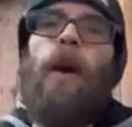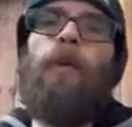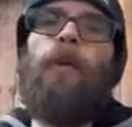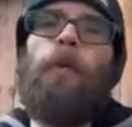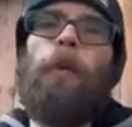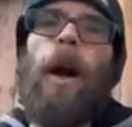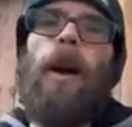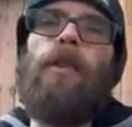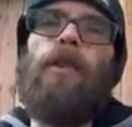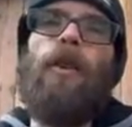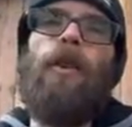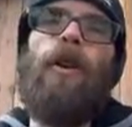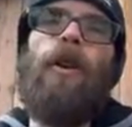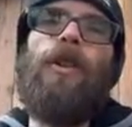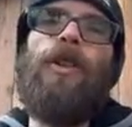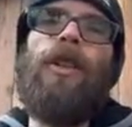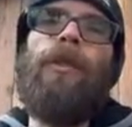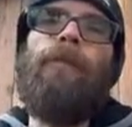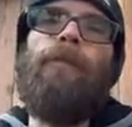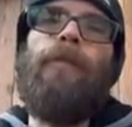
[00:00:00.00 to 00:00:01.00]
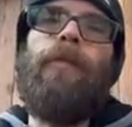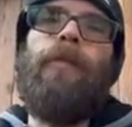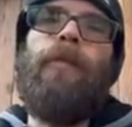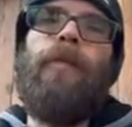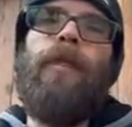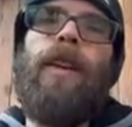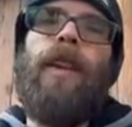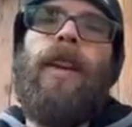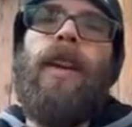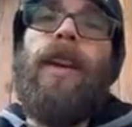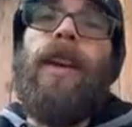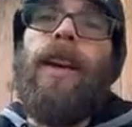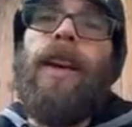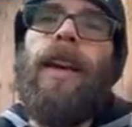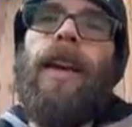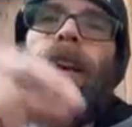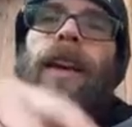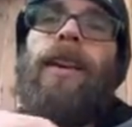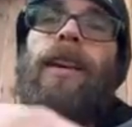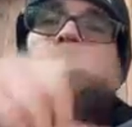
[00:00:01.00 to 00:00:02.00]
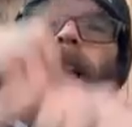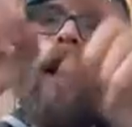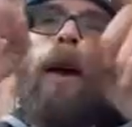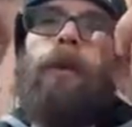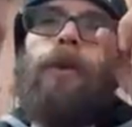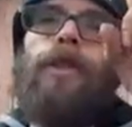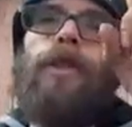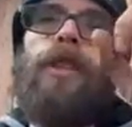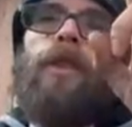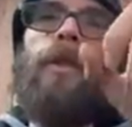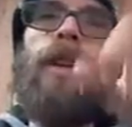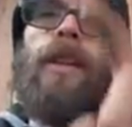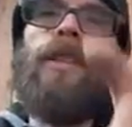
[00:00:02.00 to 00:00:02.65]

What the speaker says: Vermont Grow Coaching, and I will see you next